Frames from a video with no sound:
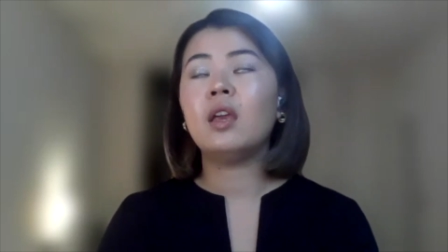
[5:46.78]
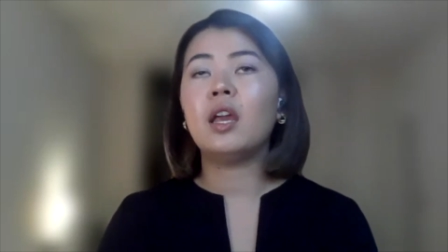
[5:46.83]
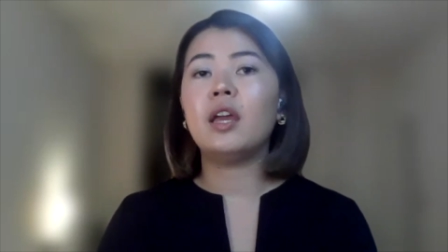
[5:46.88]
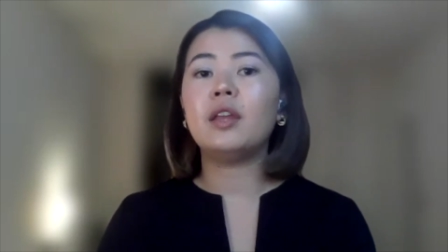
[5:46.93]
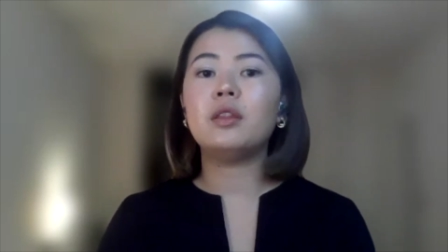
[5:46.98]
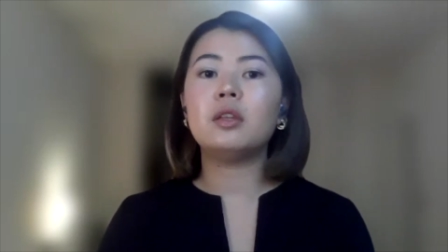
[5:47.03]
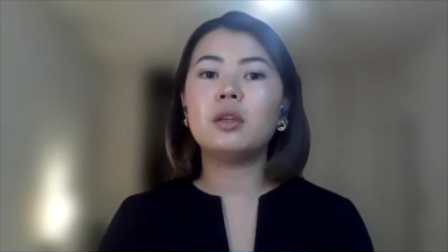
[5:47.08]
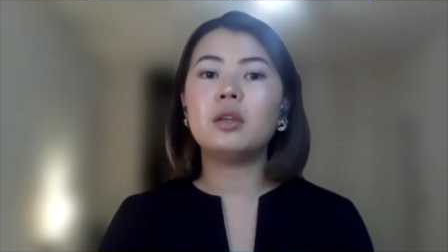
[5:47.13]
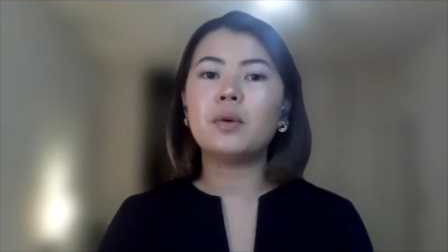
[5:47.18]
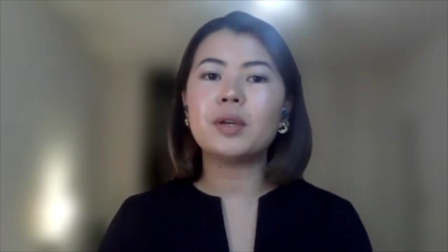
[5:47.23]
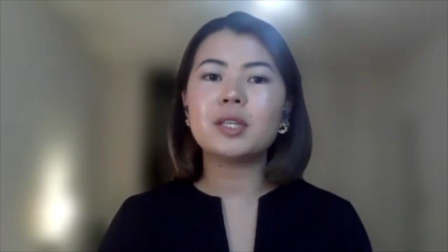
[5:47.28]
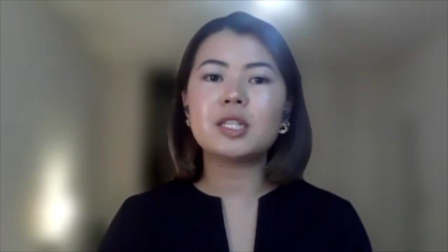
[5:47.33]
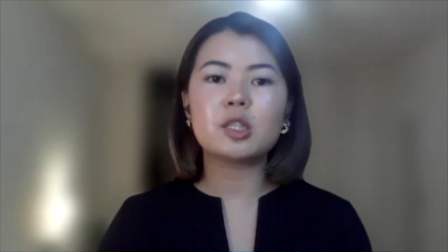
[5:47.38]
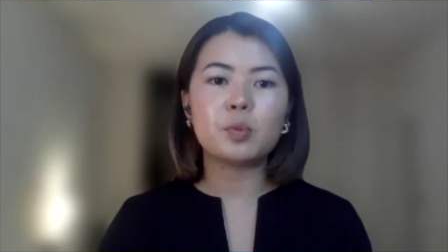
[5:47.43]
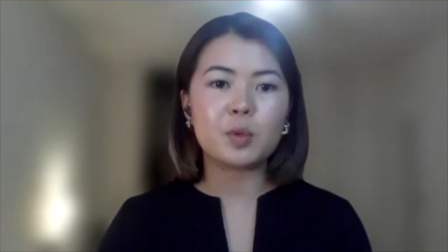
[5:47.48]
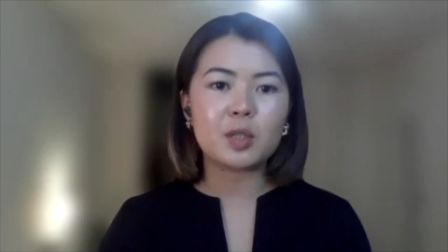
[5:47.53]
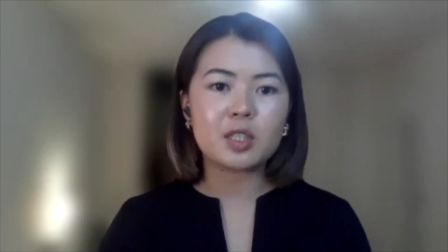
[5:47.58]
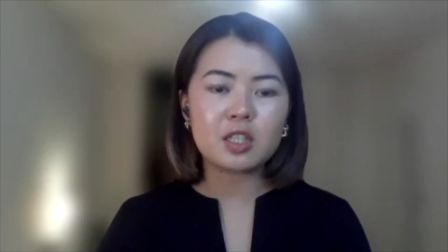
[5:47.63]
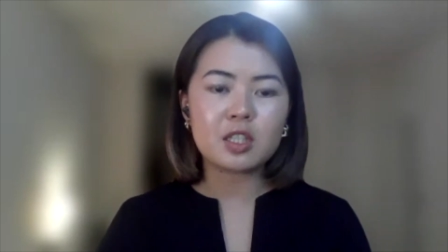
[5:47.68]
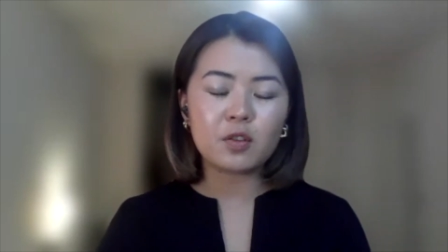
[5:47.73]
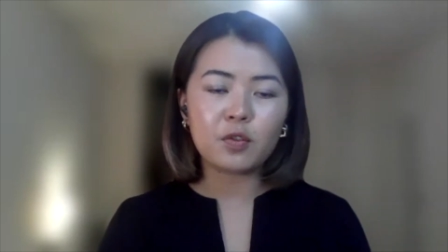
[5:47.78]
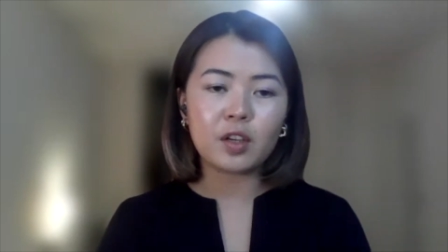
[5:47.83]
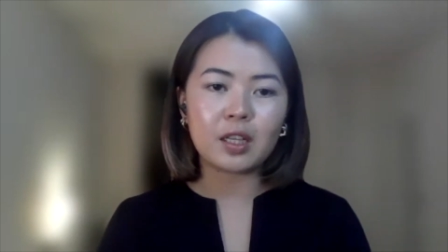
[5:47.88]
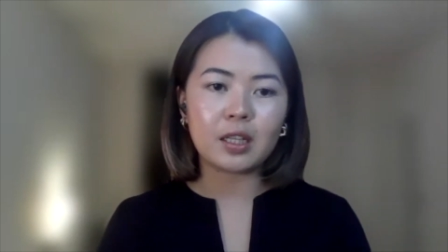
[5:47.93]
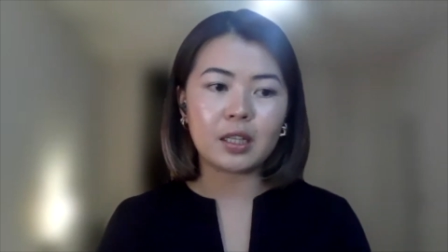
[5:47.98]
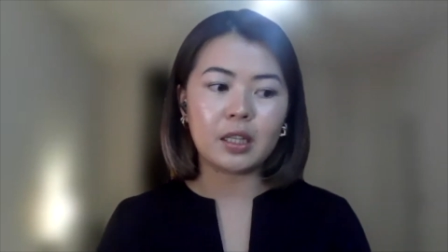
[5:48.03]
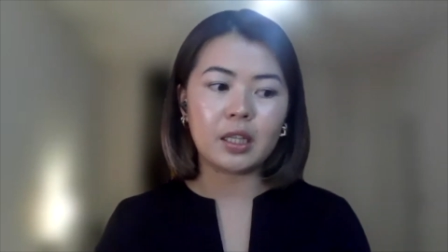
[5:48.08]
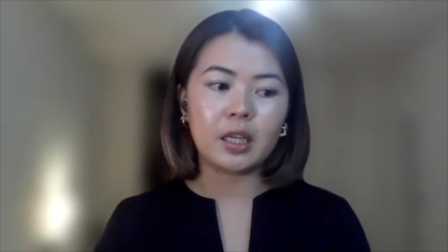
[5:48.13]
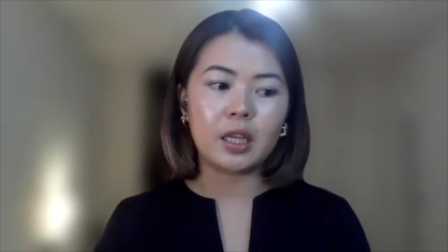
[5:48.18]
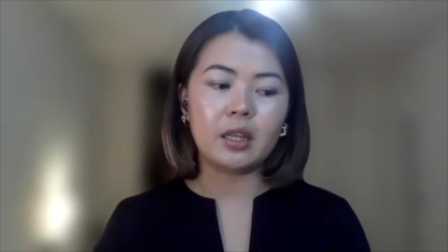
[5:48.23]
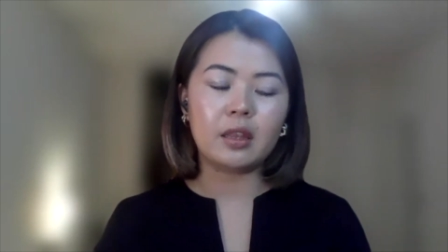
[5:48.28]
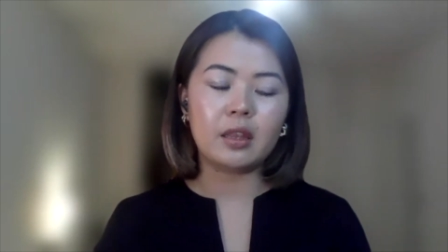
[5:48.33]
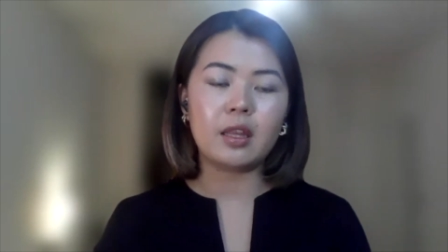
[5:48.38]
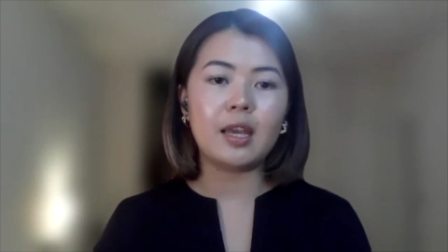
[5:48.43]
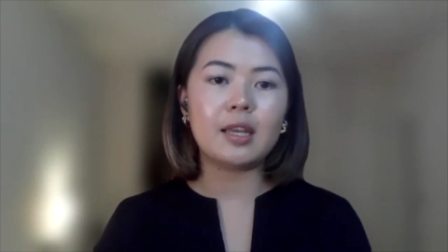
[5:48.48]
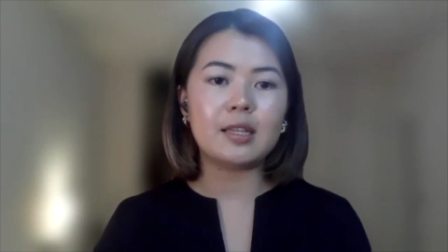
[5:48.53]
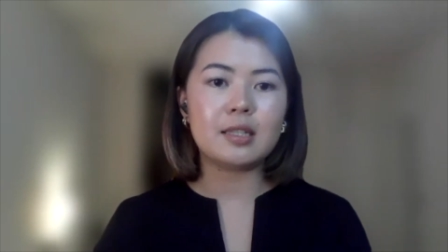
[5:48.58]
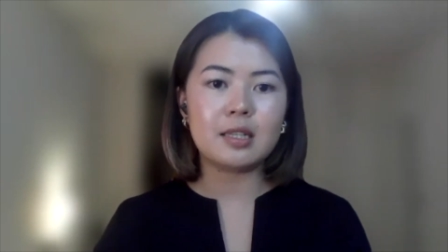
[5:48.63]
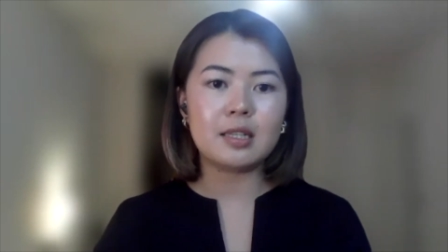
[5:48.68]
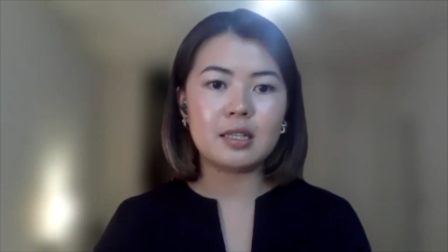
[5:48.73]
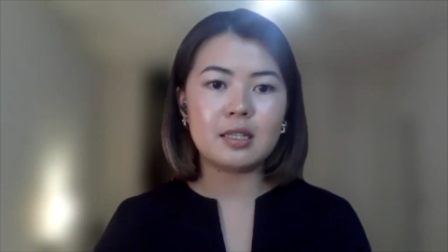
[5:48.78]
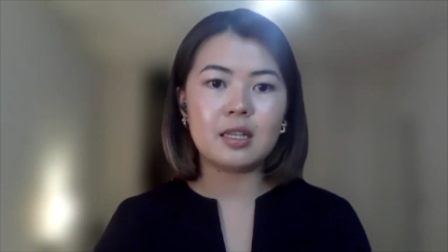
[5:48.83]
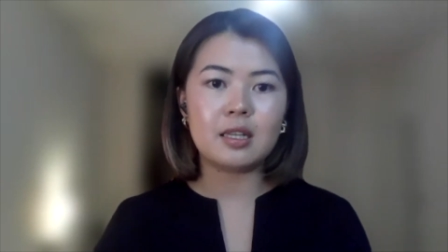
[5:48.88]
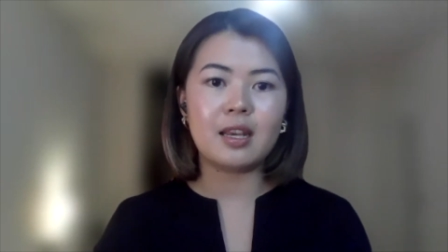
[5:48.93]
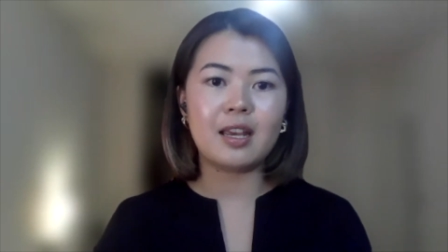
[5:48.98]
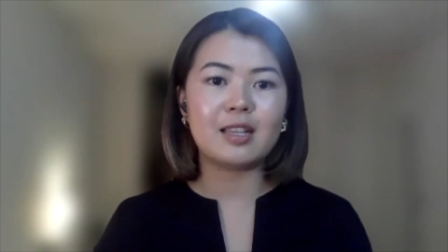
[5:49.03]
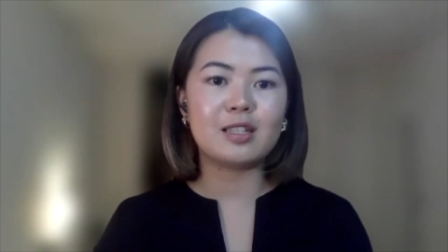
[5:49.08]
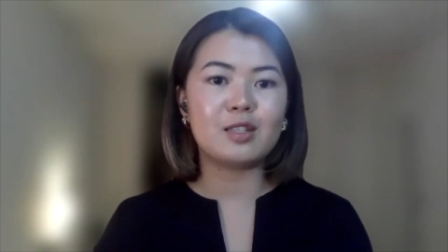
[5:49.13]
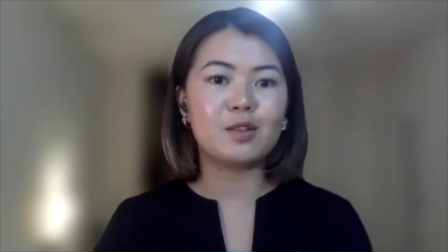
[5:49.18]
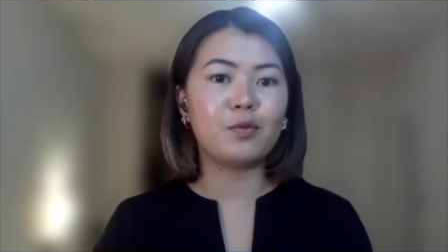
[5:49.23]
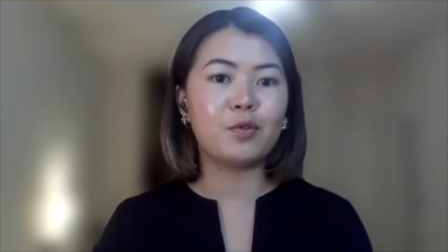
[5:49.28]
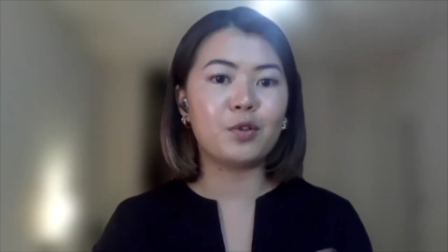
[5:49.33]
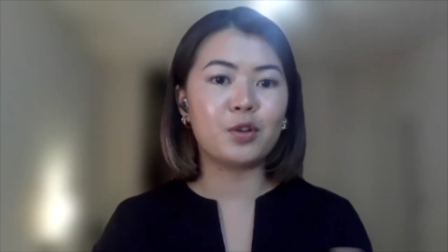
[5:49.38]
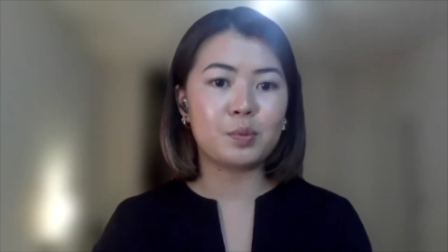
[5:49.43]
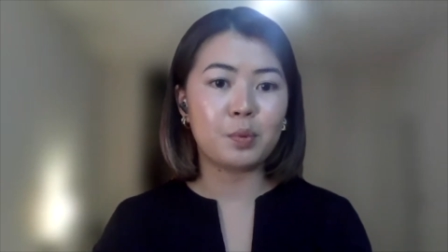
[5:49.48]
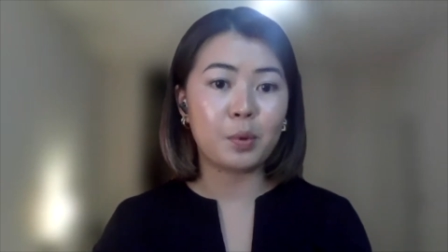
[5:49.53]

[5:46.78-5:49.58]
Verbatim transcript: In the US specifically, the SEC has, of course,